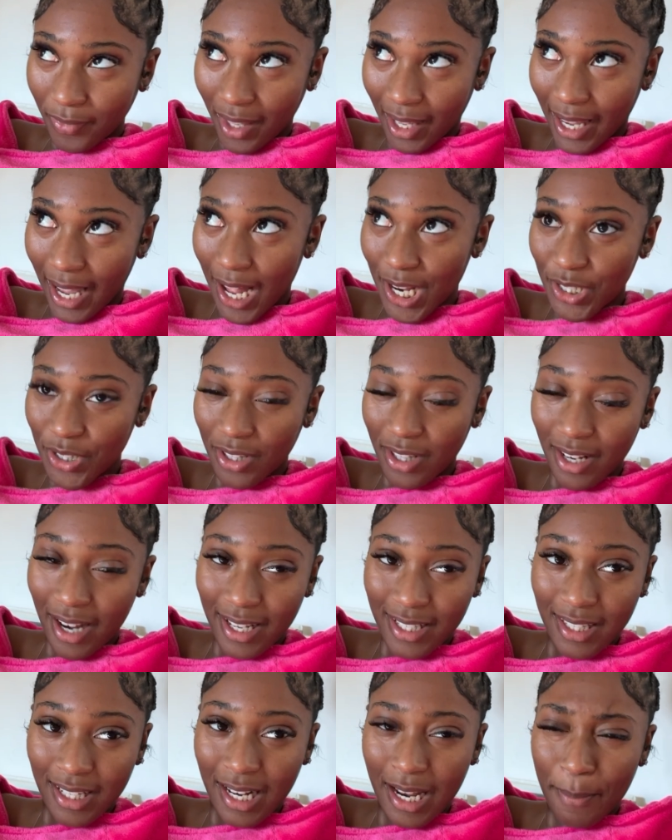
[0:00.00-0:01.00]
Catch you in the
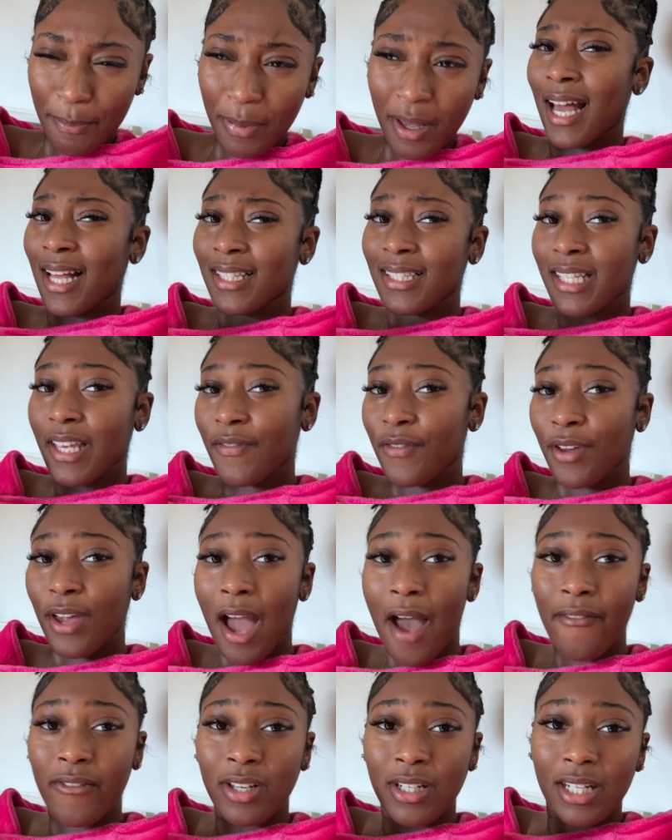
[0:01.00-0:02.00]
next clip. And if you
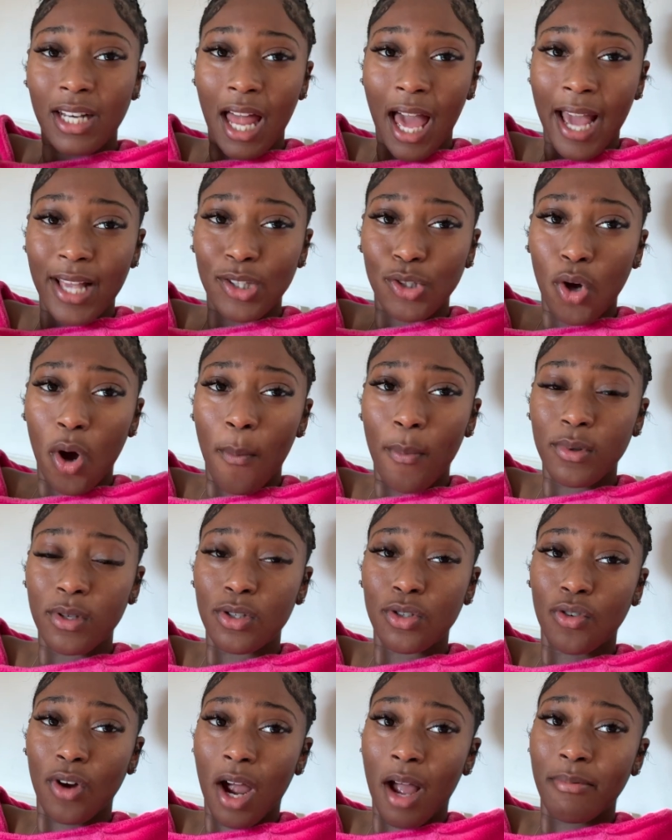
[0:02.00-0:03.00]
haven't liked, comment,
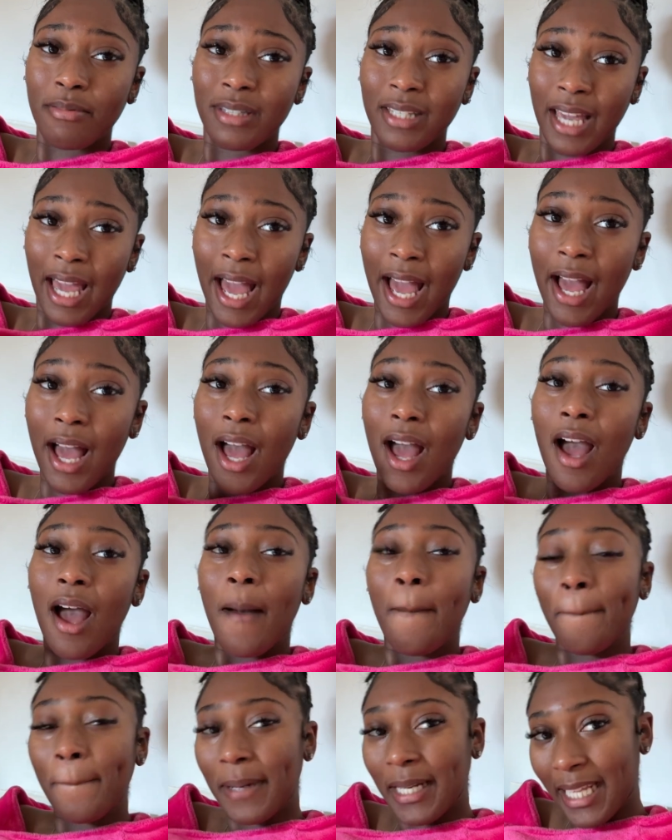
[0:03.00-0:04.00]
subscribed yet,
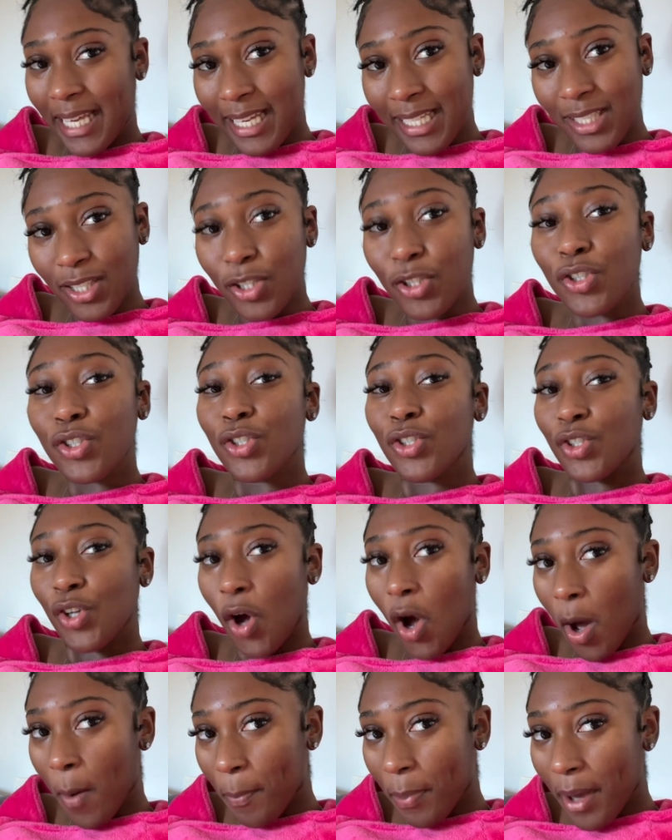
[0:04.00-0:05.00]
please
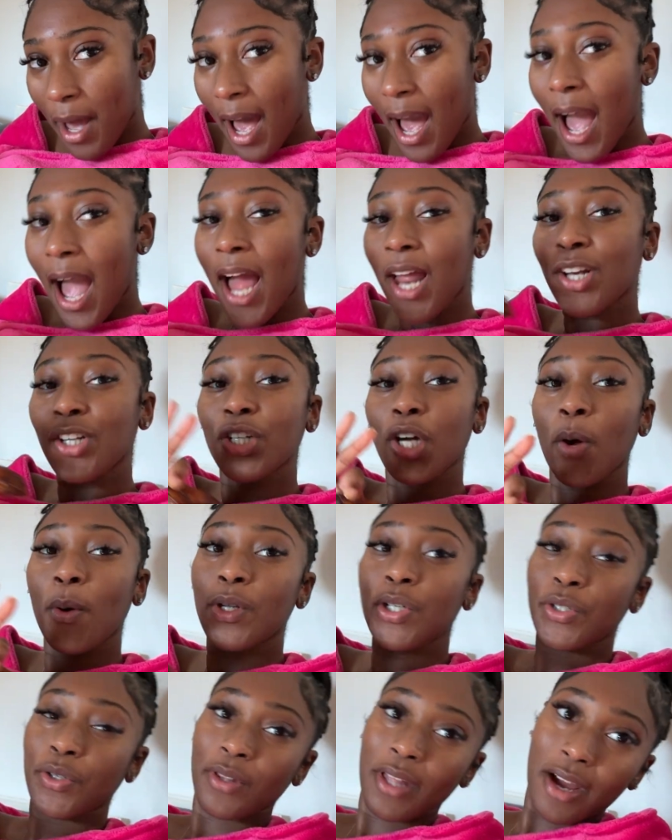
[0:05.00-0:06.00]
stop and go
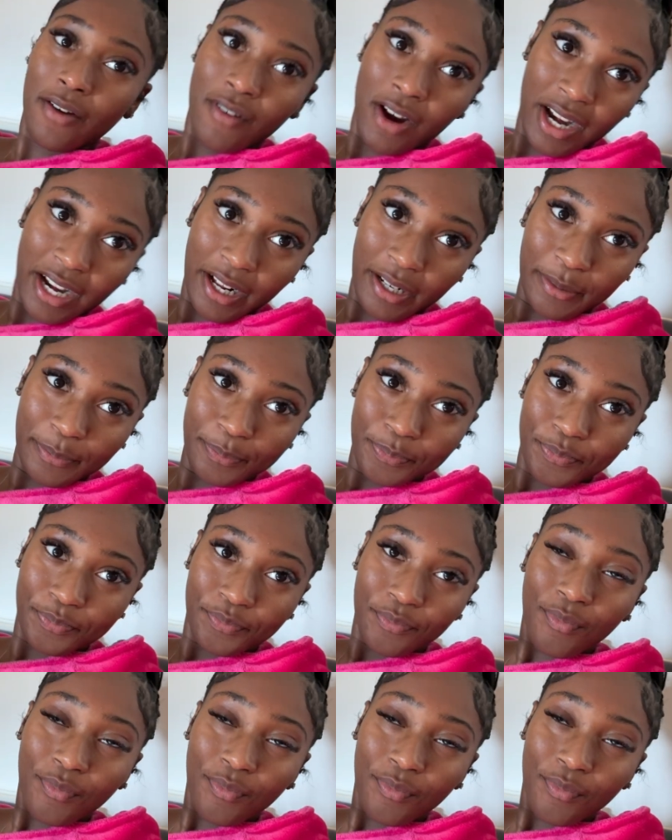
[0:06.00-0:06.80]
and do that right now.